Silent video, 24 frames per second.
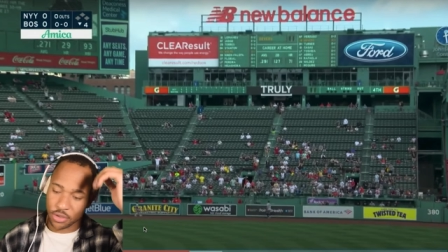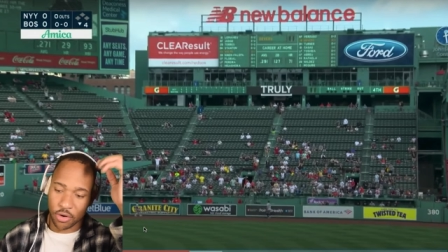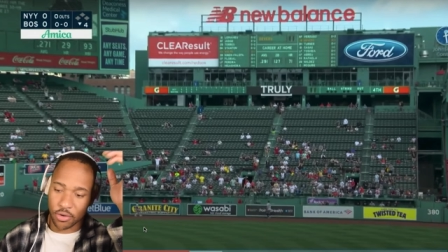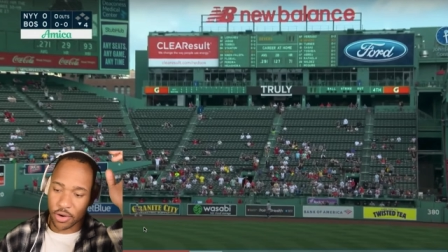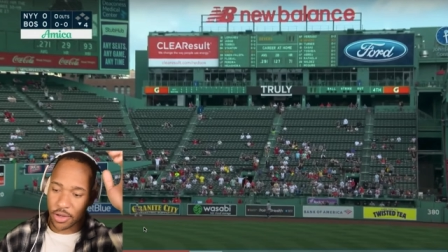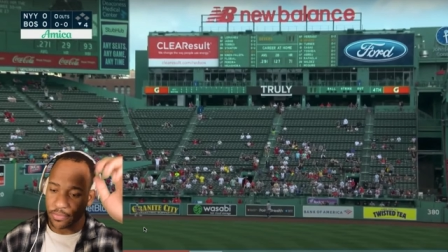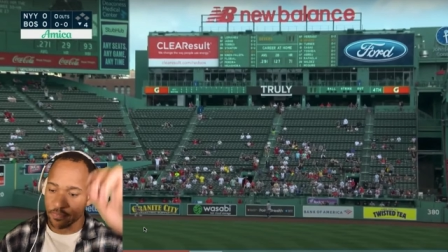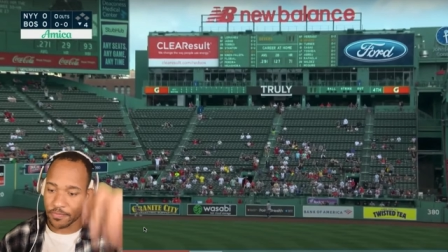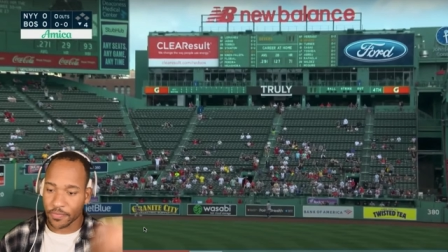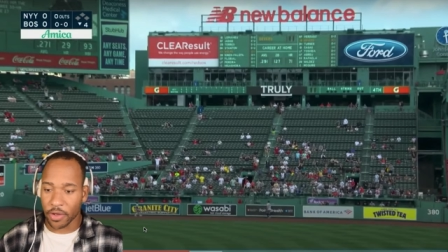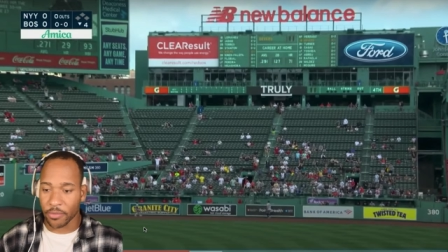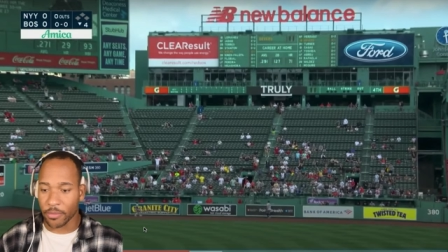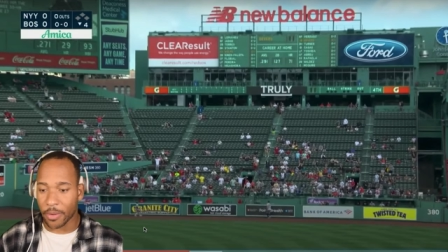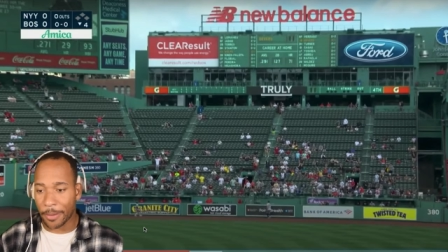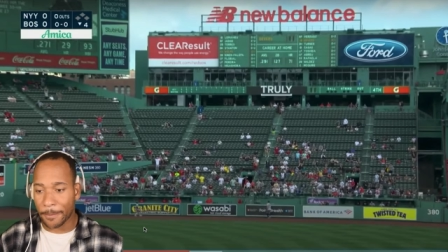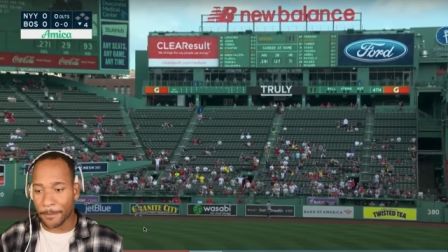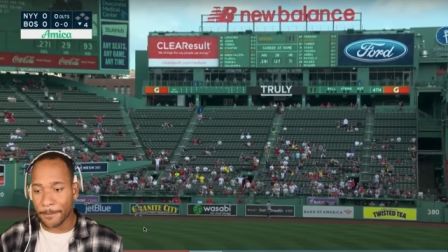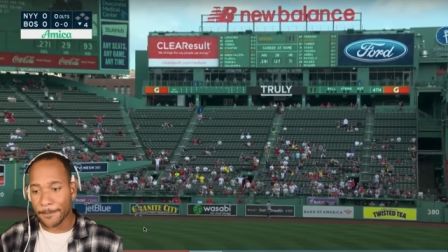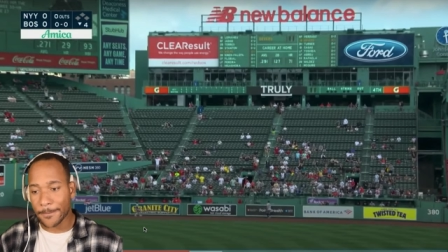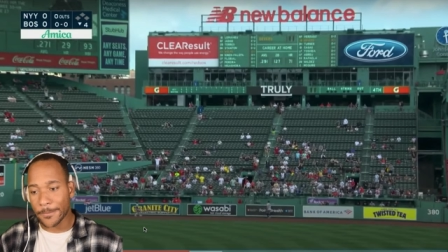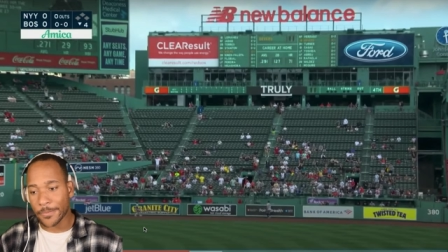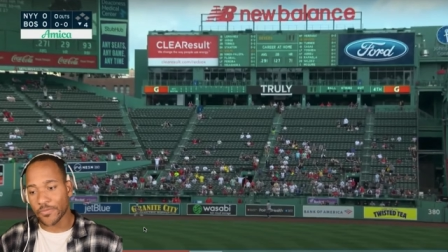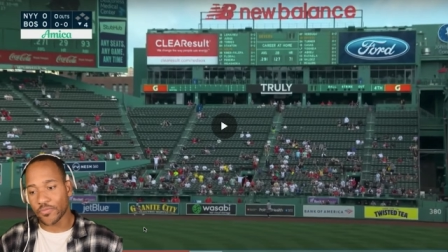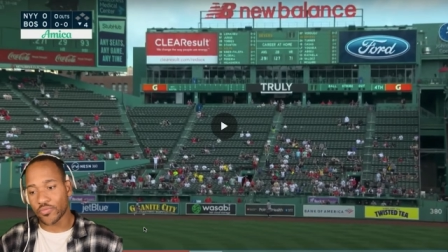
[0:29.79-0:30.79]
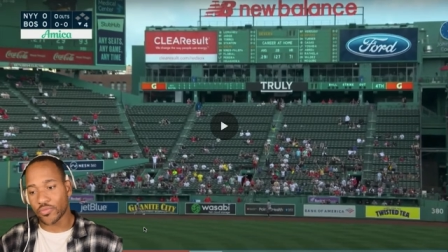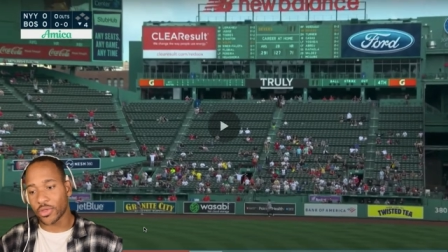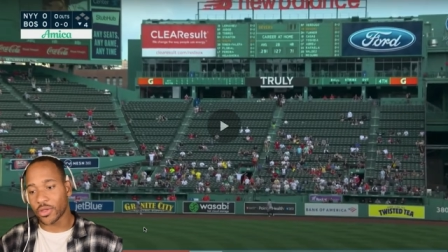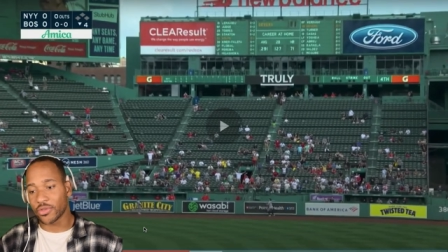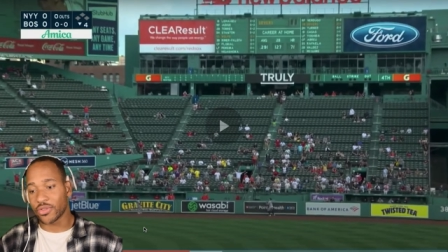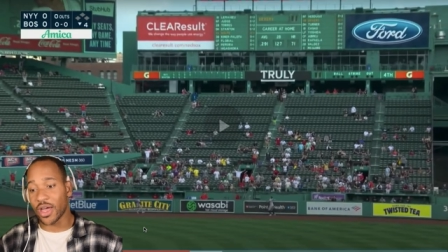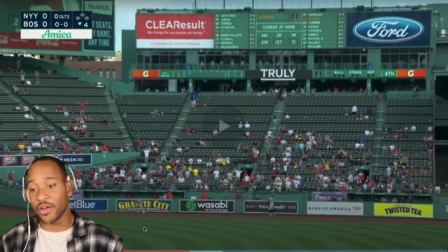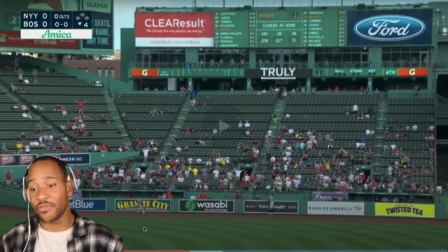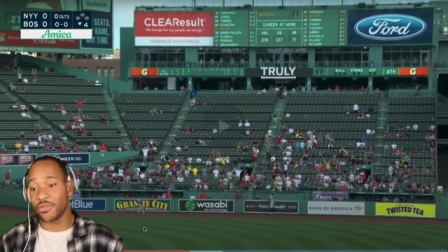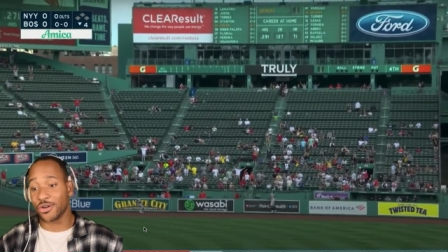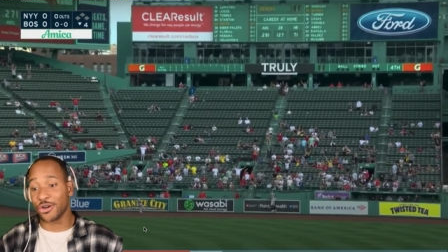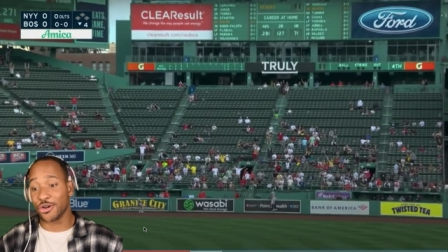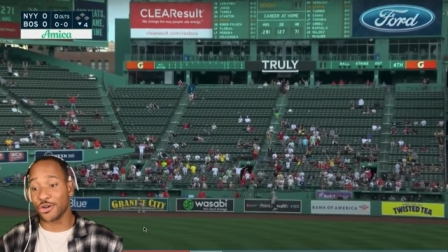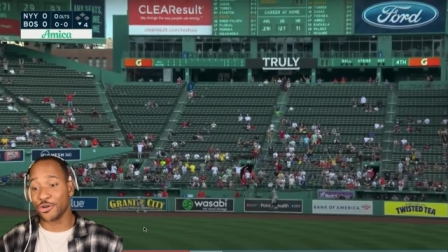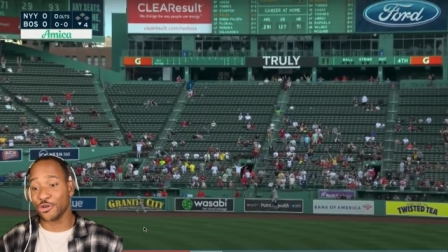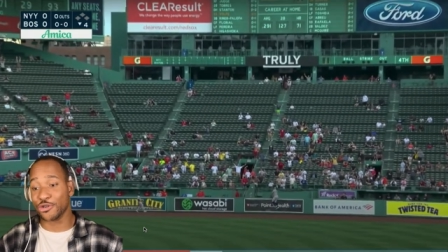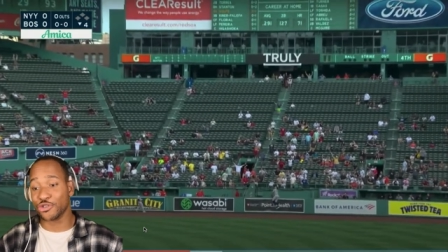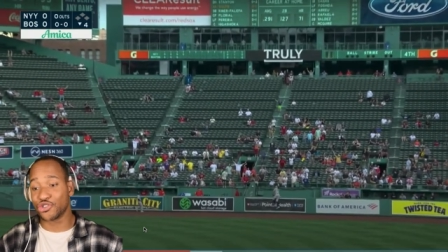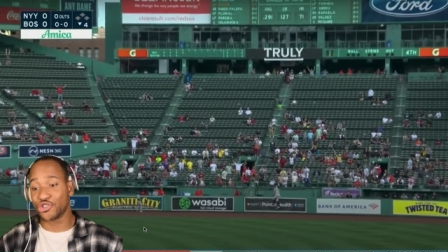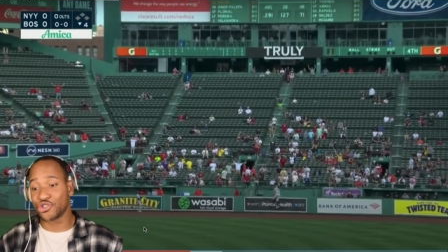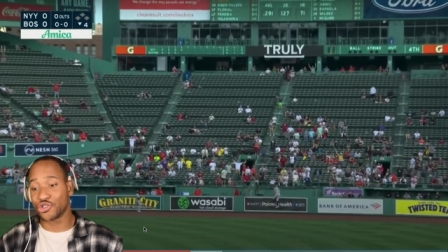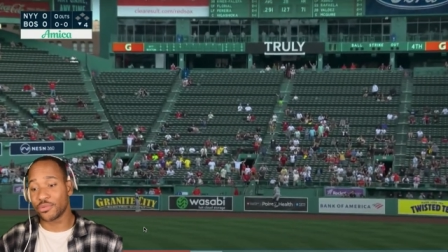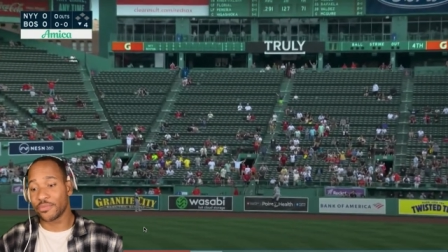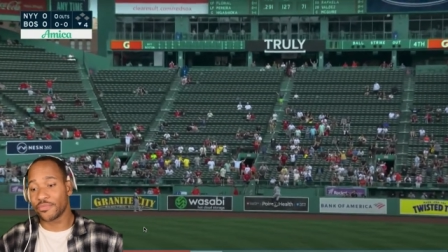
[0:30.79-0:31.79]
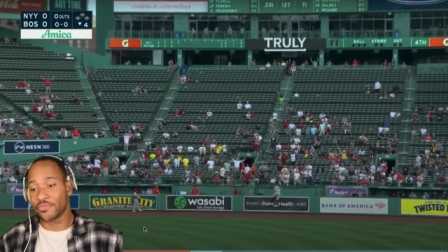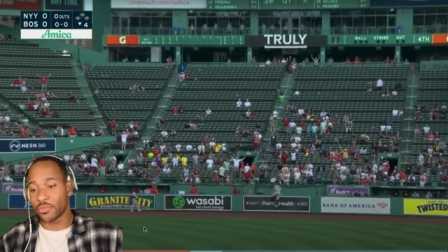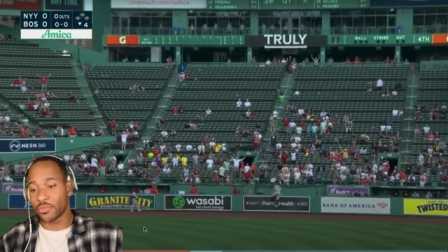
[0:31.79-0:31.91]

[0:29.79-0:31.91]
know what? Never mind. Devers.